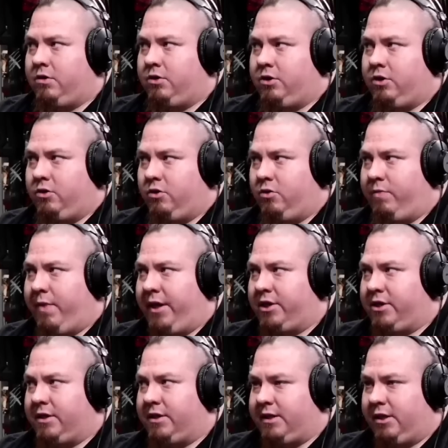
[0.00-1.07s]
do you bench
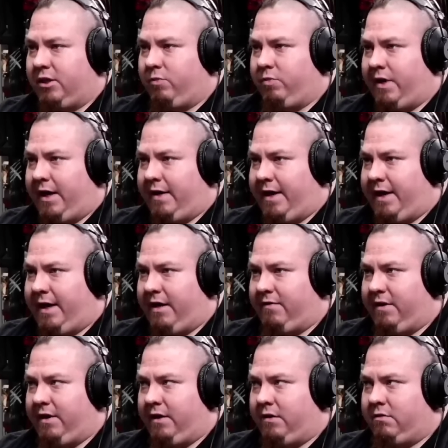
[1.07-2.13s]
in a single ply that
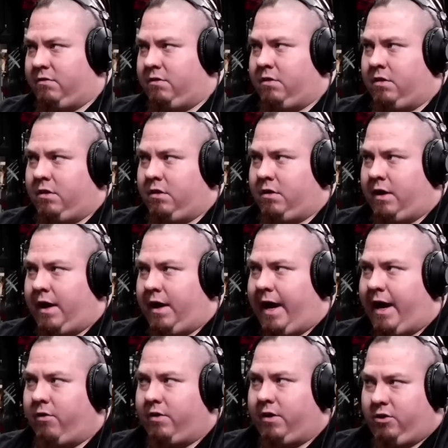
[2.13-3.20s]
heavy?
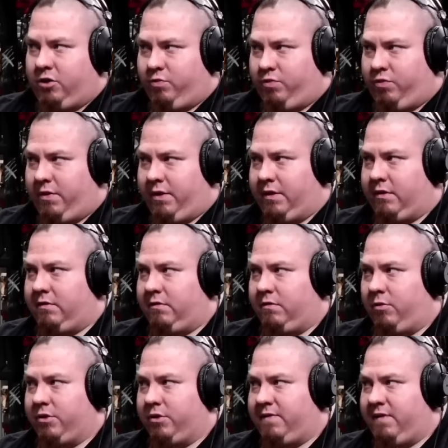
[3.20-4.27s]
How can you put
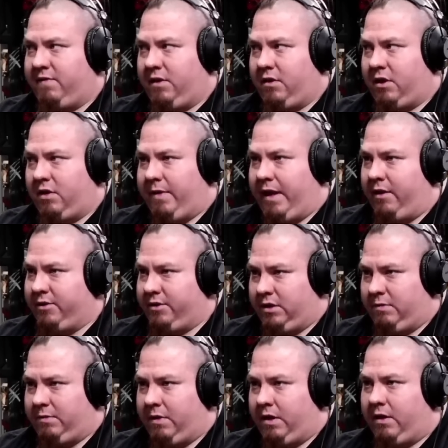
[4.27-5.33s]
almost fifteen hundred pounds in
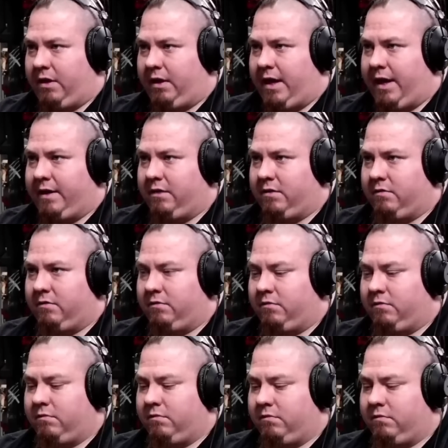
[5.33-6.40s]
the bar, not
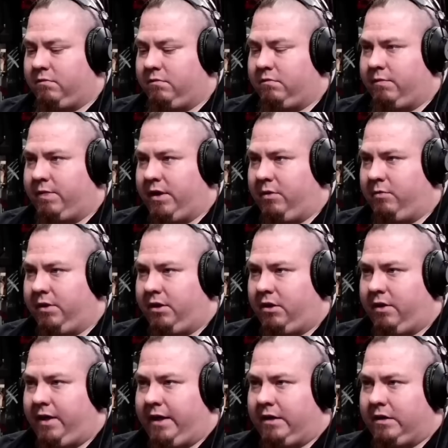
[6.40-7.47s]
be
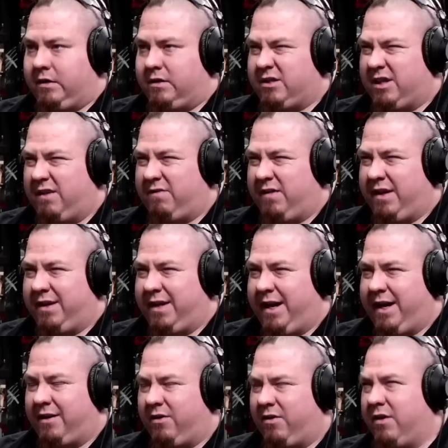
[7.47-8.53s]
obliterated? Stuff like
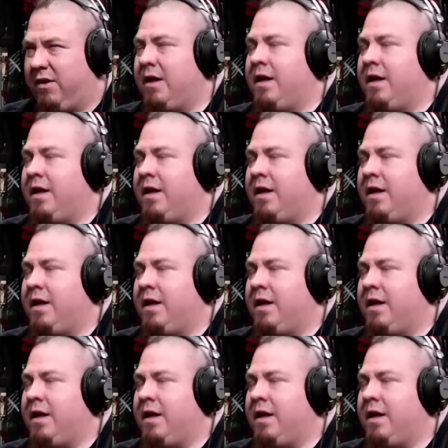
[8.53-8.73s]
that, or